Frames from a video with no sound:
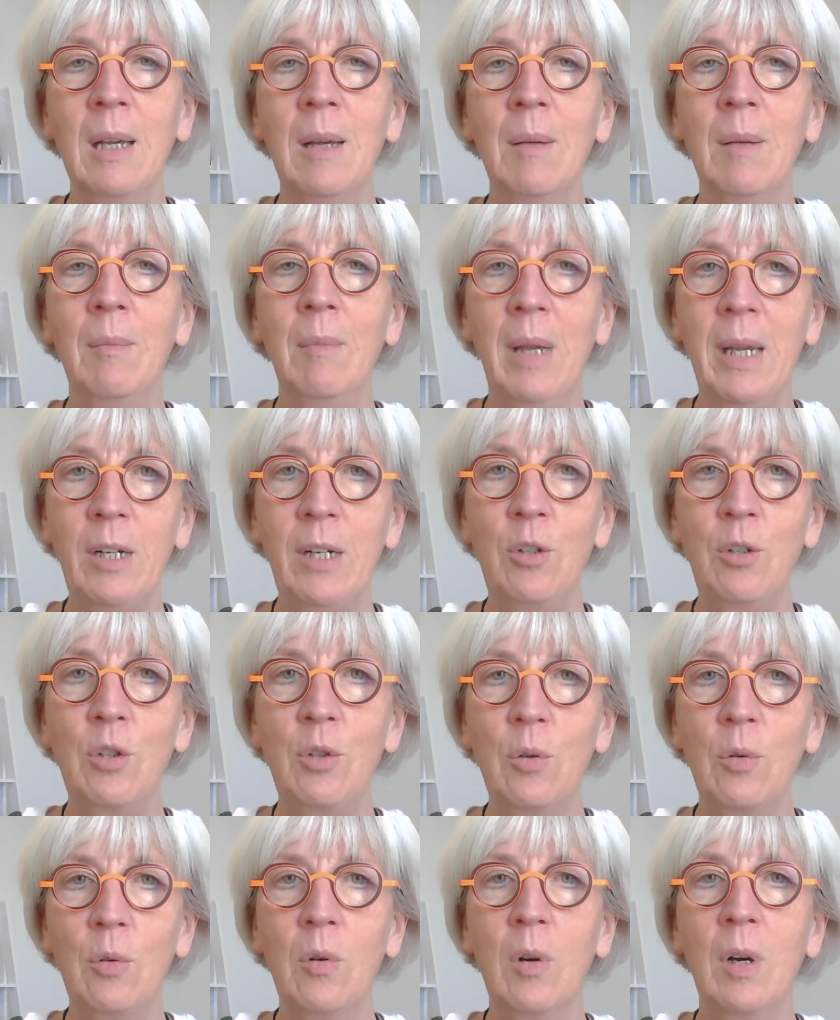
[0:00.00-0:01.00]
make
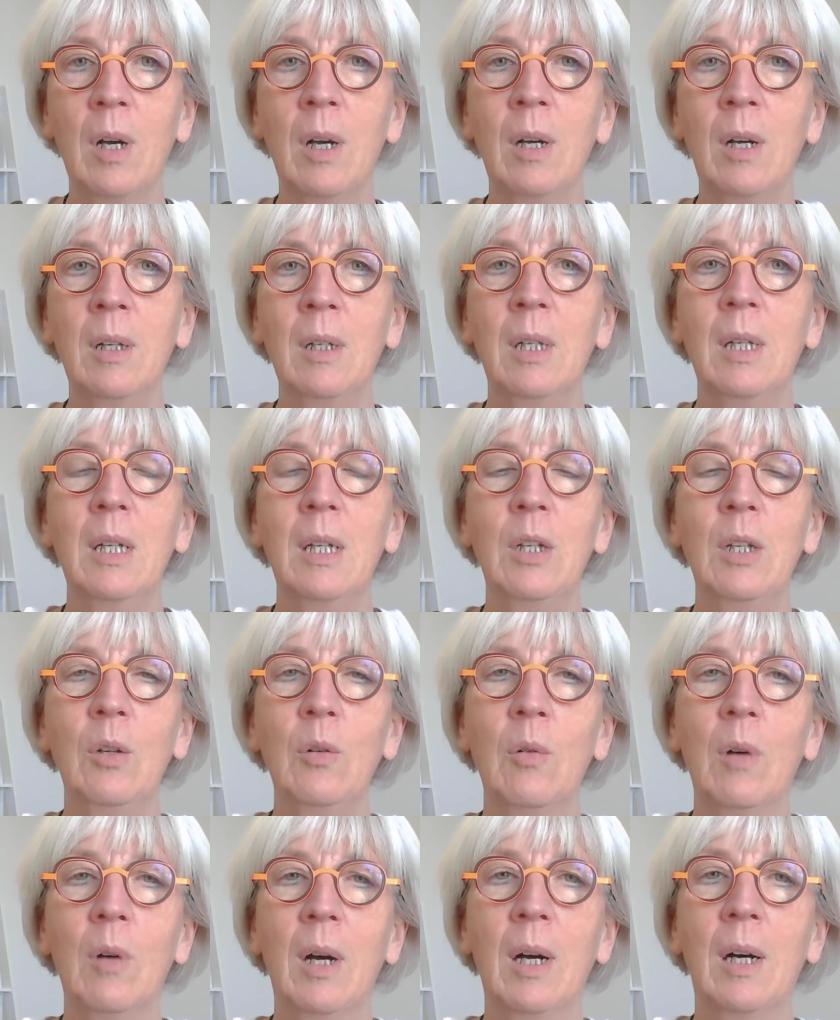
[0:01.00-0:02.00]
sure
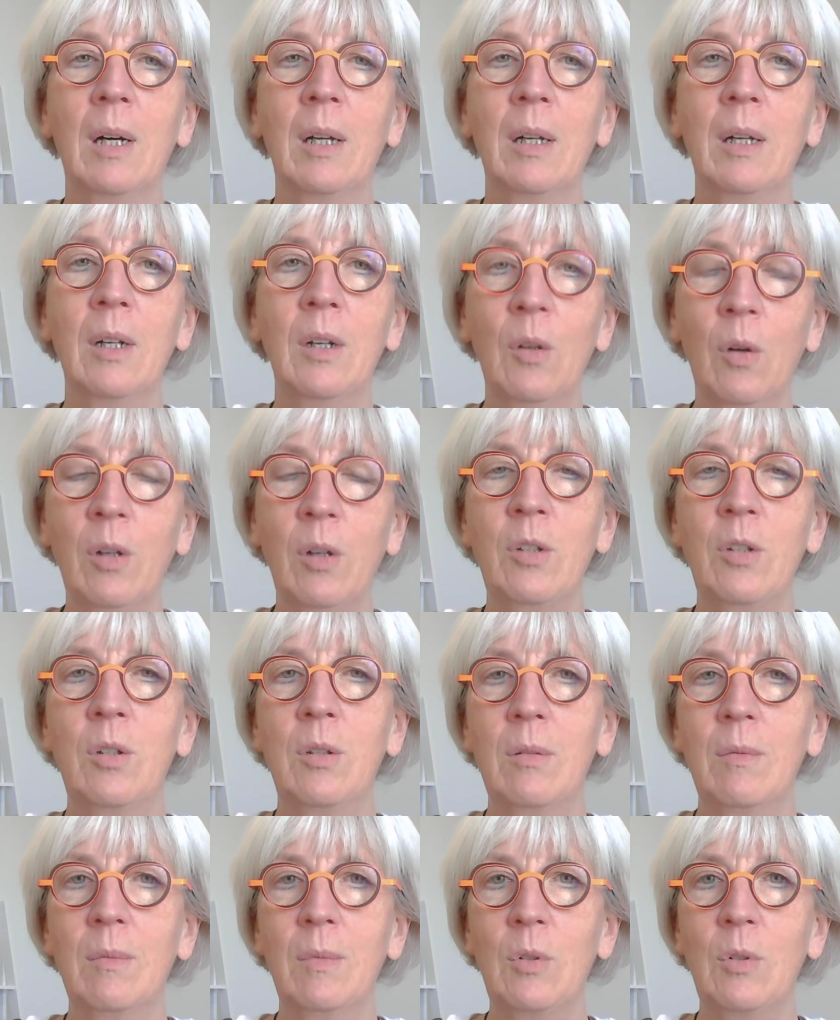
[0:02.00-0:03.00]
you are not
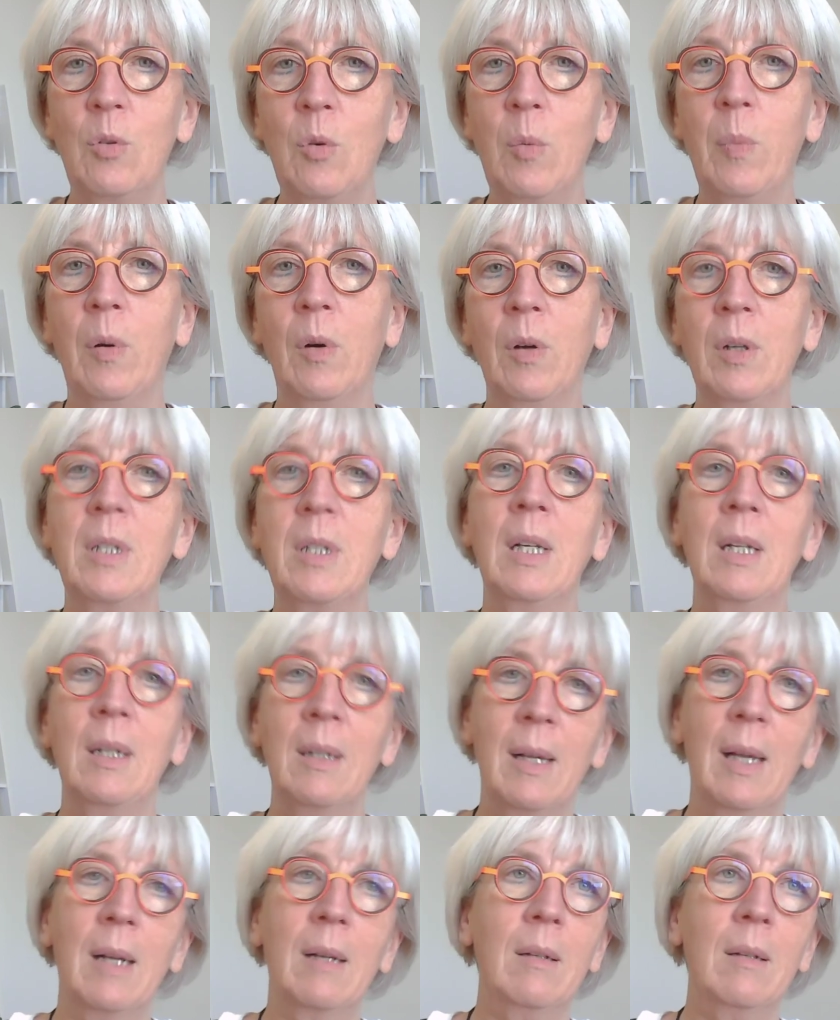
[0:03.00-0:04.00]
2-pointing
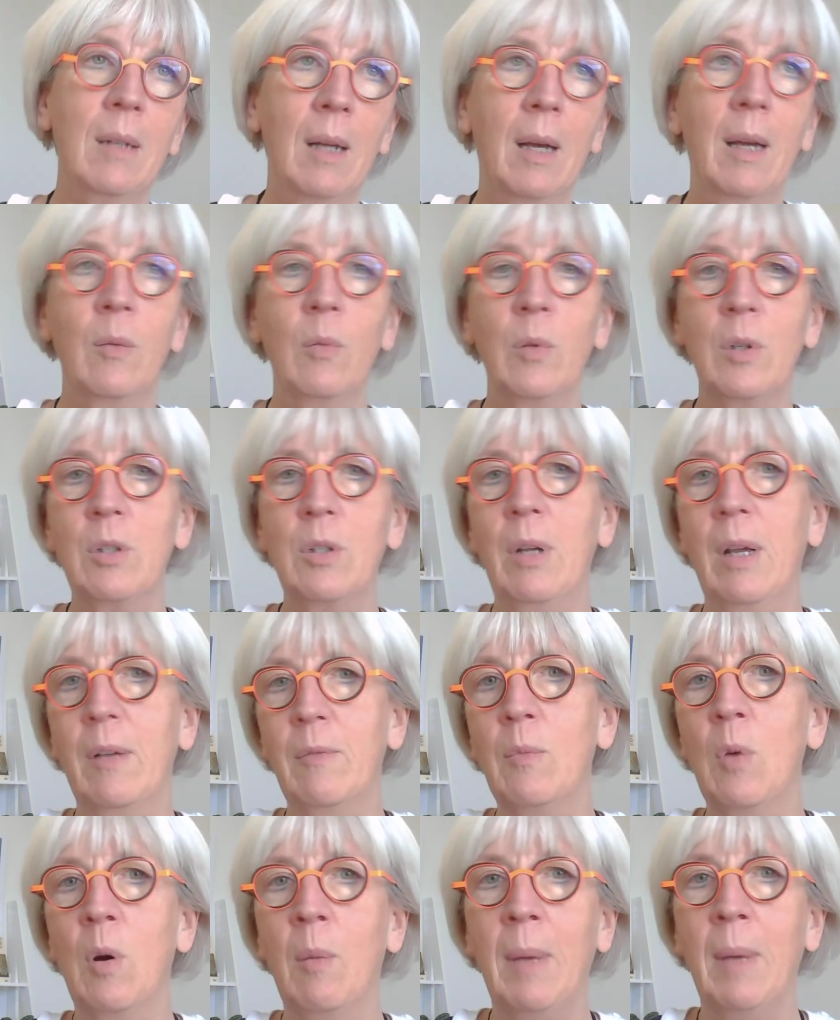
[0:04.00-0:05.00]
that I want to have
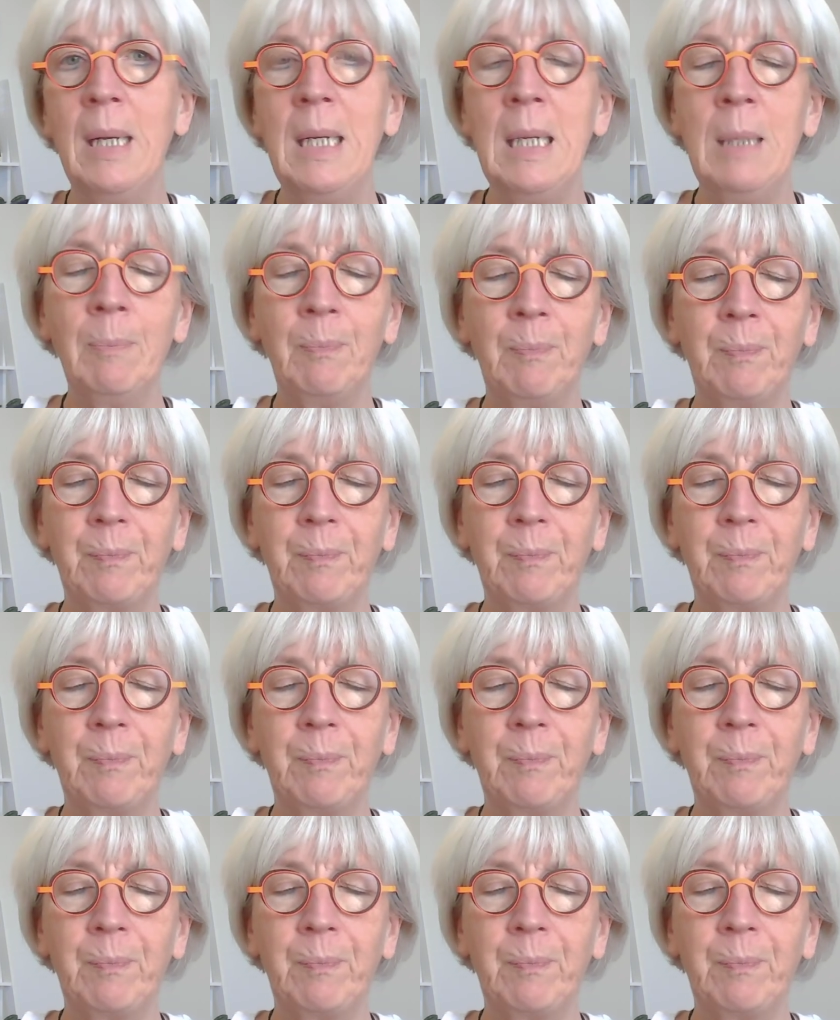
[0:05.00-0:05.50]
more money,